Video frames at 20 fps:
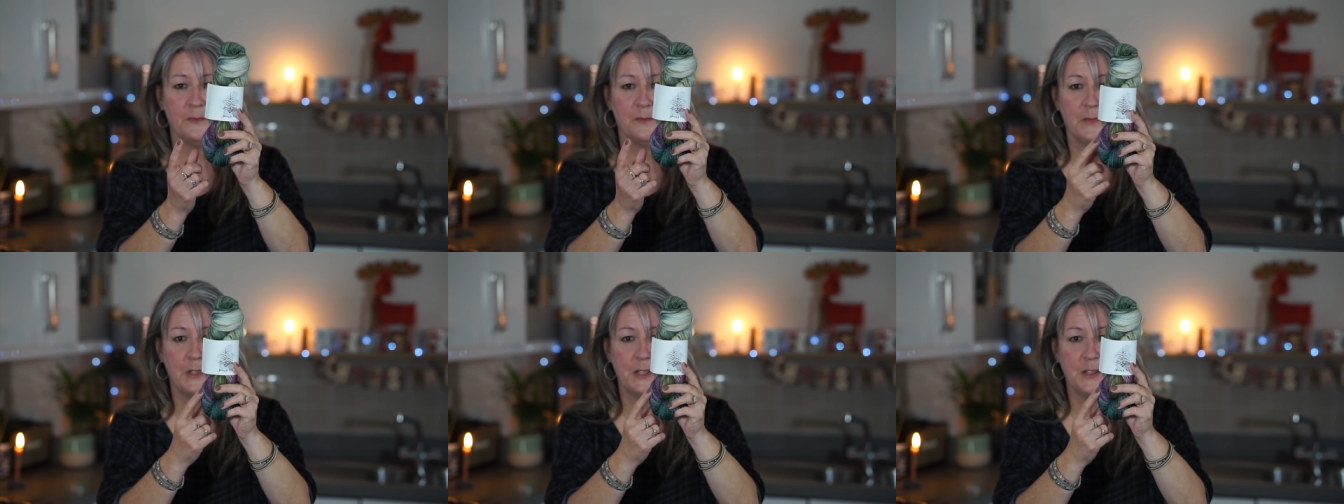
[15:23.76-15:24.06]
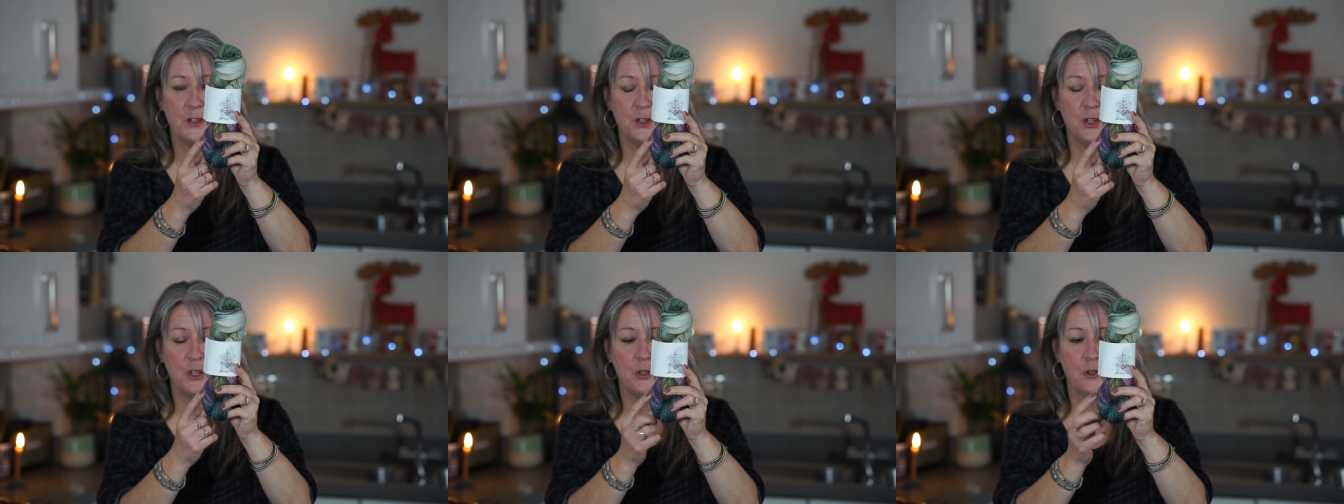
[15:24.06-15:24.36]

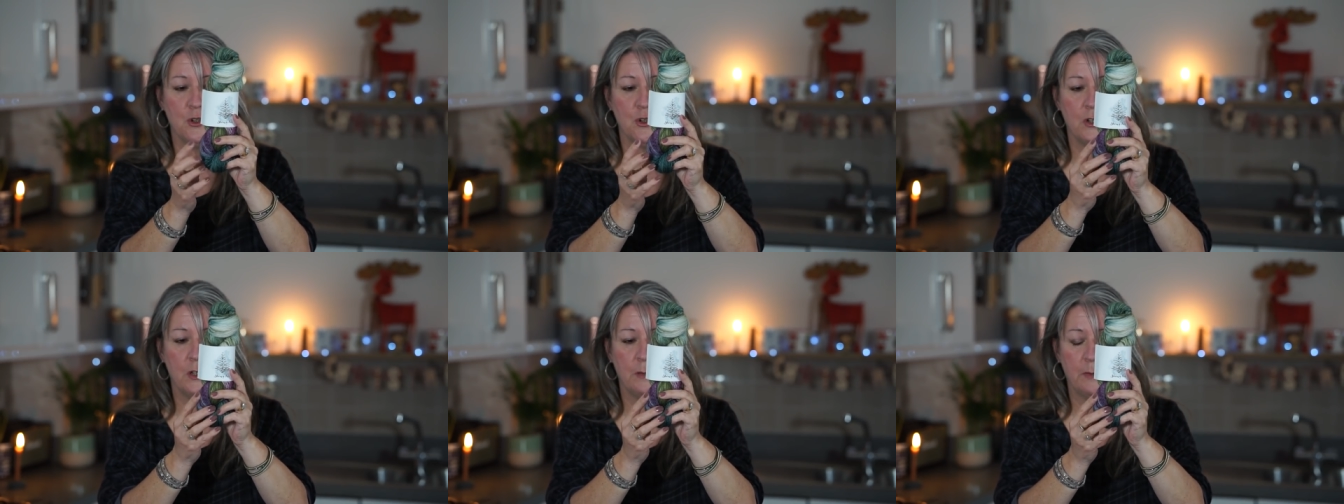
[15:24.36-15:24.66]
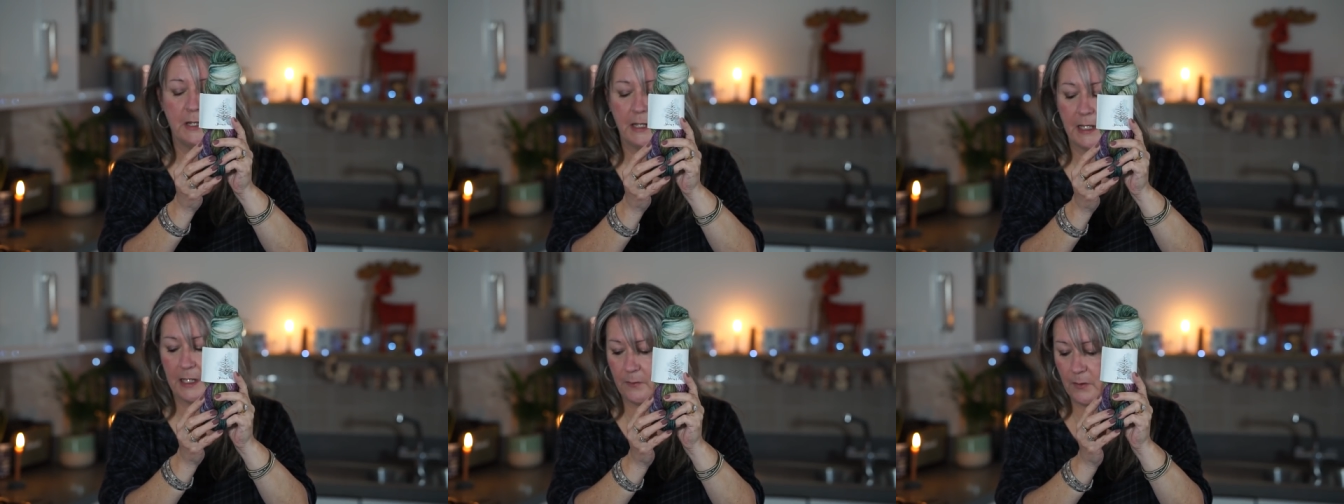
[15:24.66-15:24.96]
This is Do You Truly
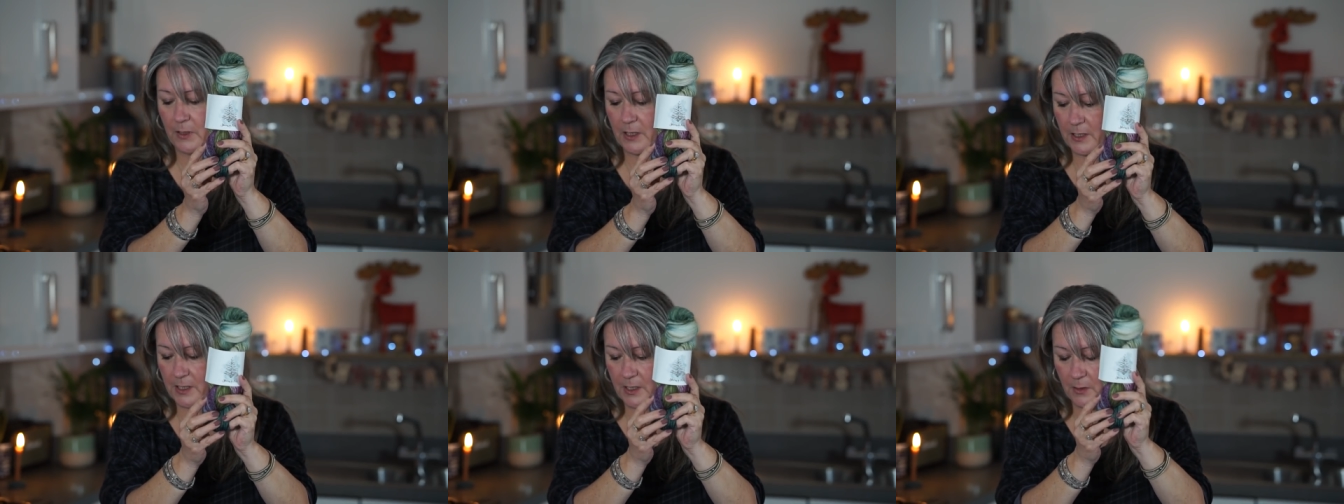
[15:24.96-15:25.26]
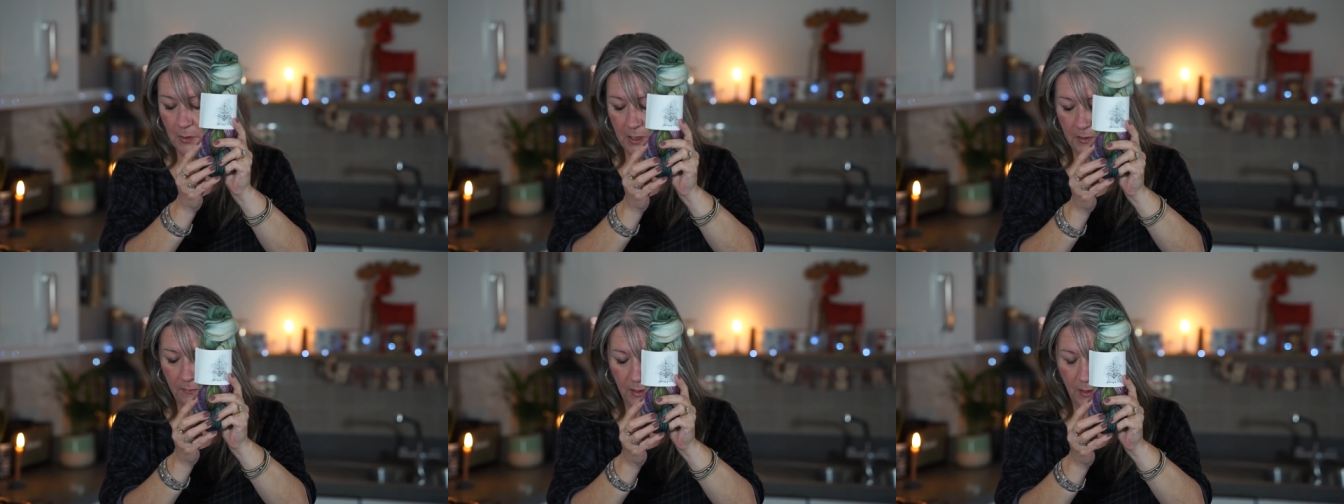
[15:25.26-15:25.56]
Believe. I
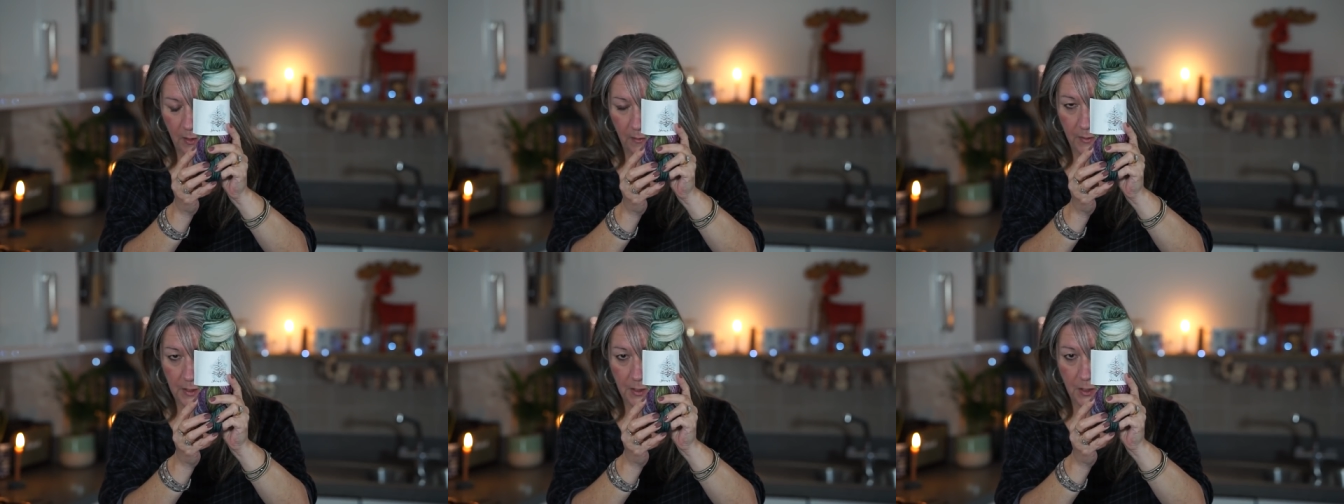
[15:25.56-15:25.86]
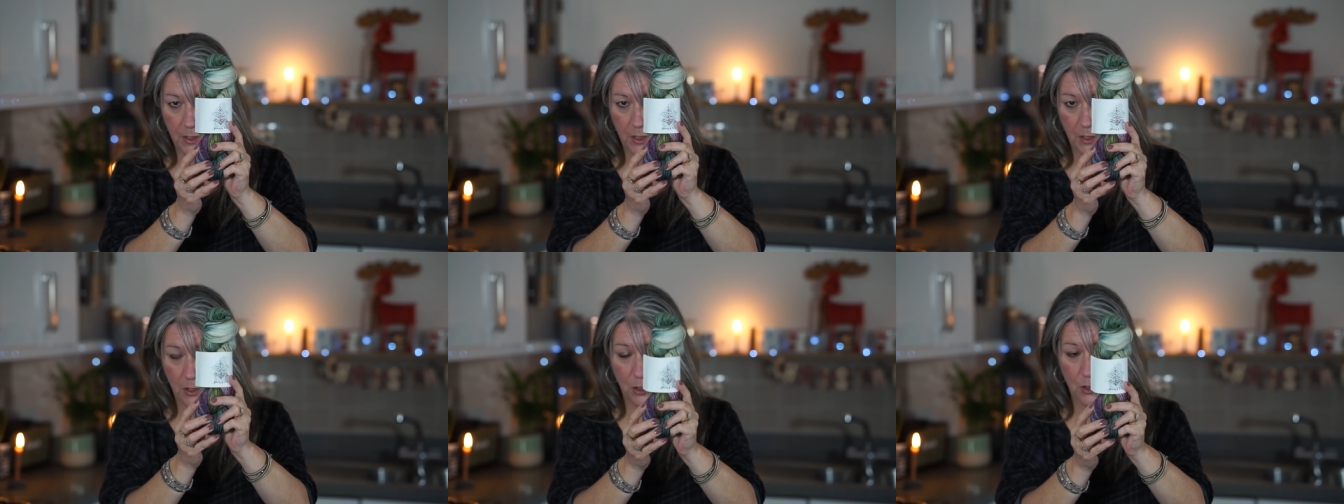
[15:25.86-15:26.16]
don't even know if
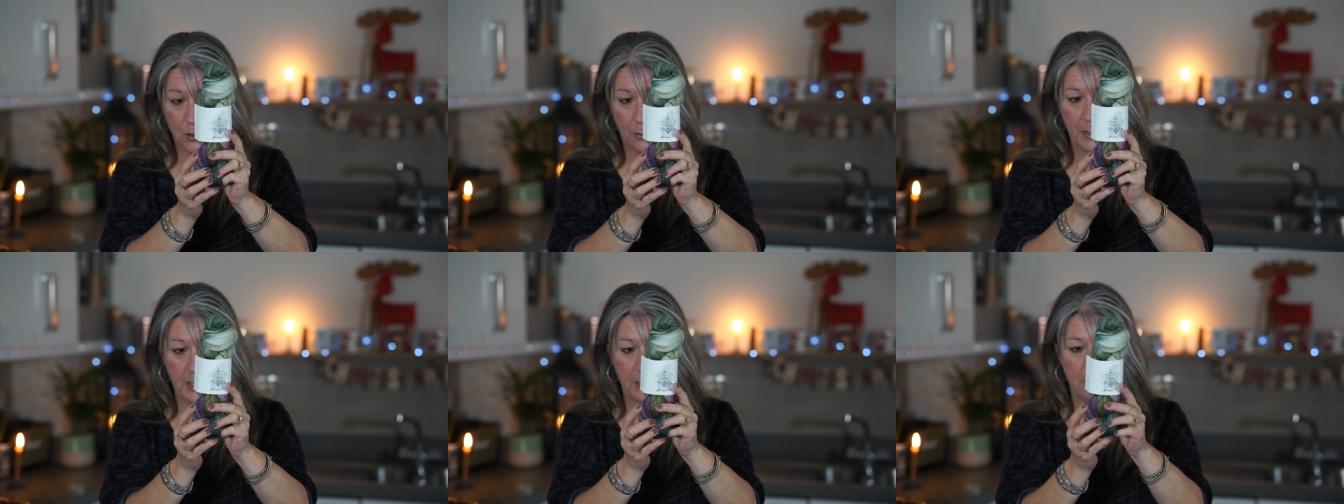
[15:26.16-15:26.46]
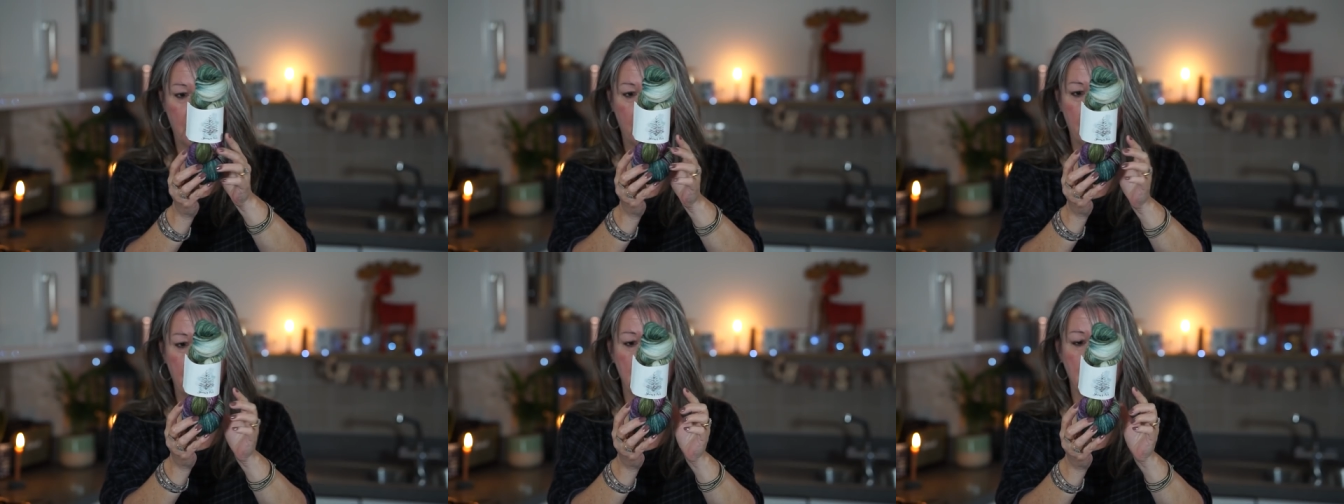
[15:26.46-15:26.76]
this is in the shop anymore,